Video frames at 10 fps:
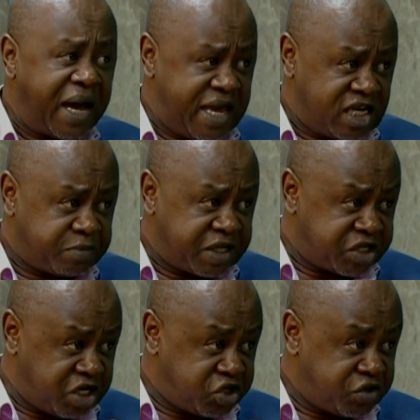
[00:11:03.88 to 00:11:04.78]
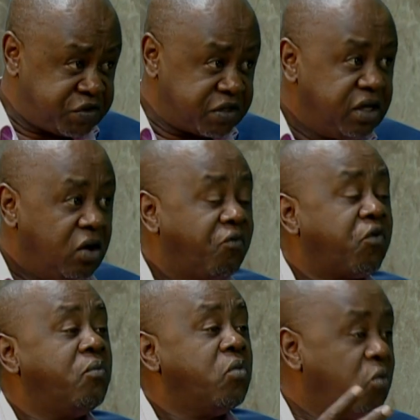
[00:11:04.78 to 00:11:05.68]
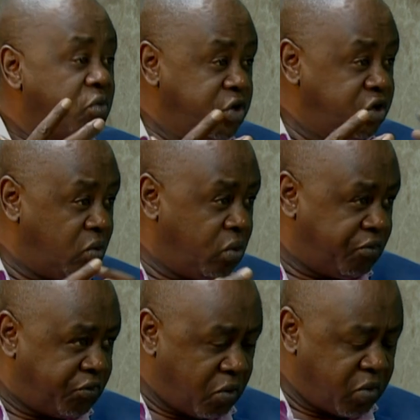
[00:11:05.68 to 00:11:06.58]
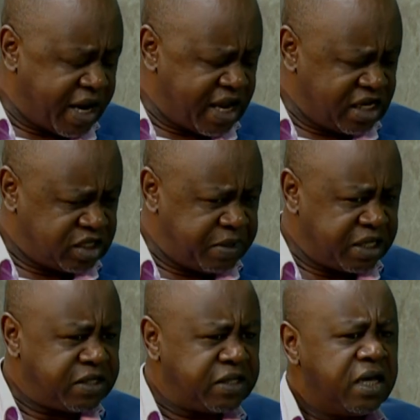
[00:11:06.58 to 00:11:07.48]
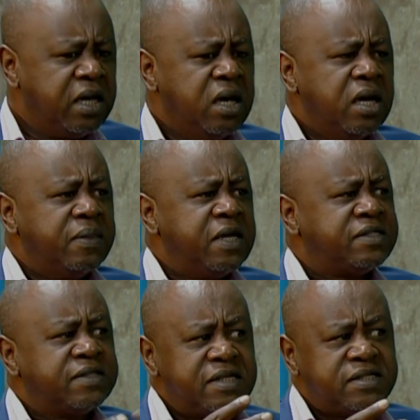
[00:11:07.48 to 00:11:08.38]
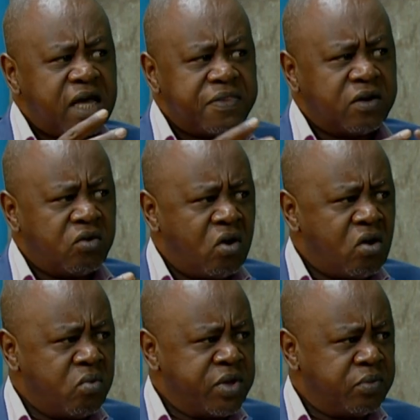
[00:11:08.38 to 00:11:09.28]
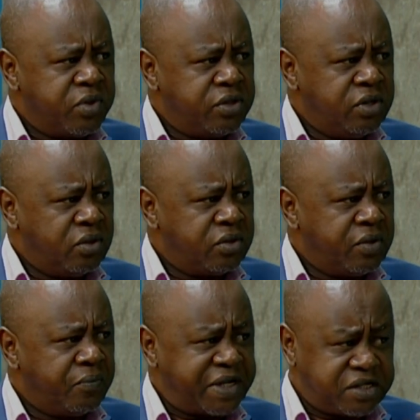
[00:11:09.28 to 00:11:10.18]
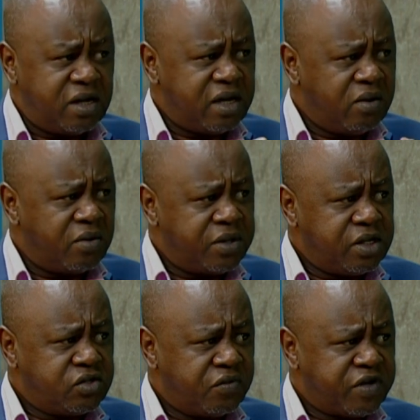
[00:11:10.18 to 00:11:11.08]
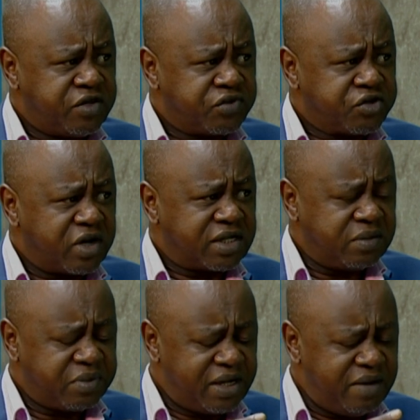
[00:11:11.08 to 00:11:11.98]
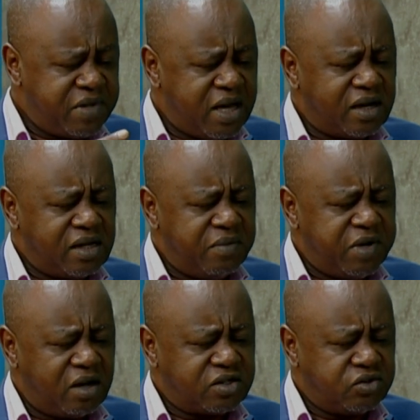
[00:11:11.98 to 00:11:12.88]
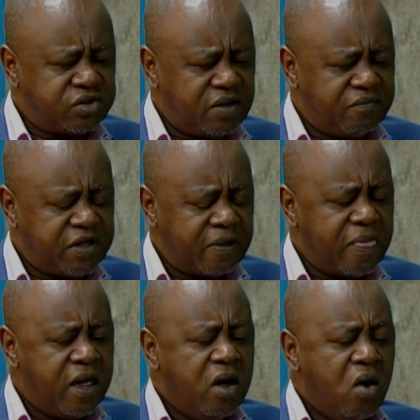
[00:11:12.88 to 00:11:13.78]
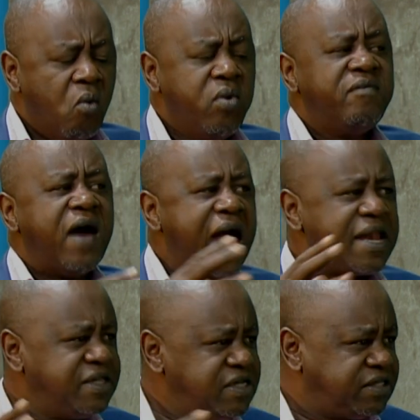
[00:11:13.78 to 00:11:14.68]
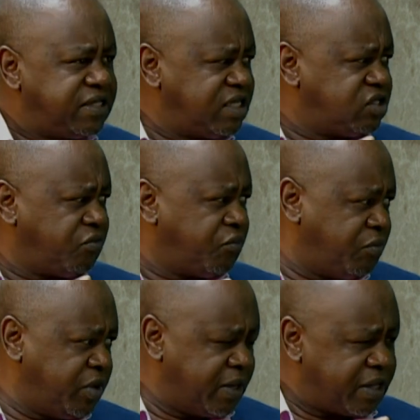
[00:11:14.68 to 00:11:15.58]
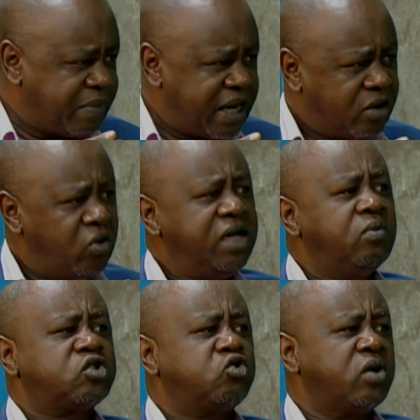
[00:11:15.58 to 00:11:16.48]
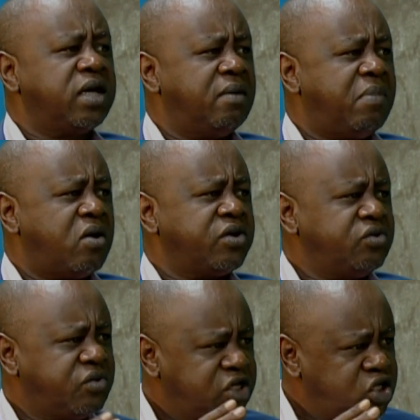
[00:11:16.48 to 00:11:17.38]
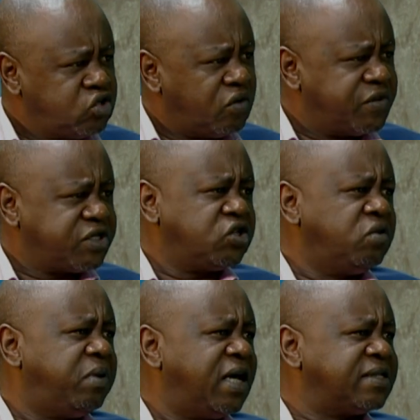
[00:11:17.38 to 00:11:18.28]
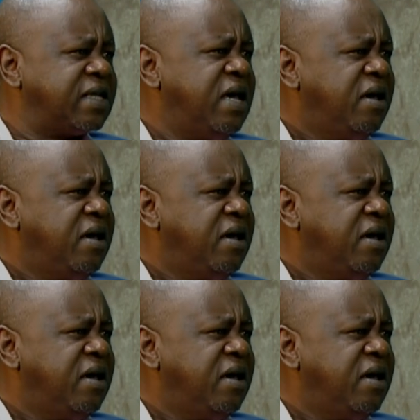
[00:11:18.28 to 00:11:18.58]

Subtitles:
my expectations from, you know, from what I expected. There's nothing wrong with you know, particularly on the issue of infrastructure. But let me ask you something. We've had these things that my colleague was talking about, you know, the issue of the surplus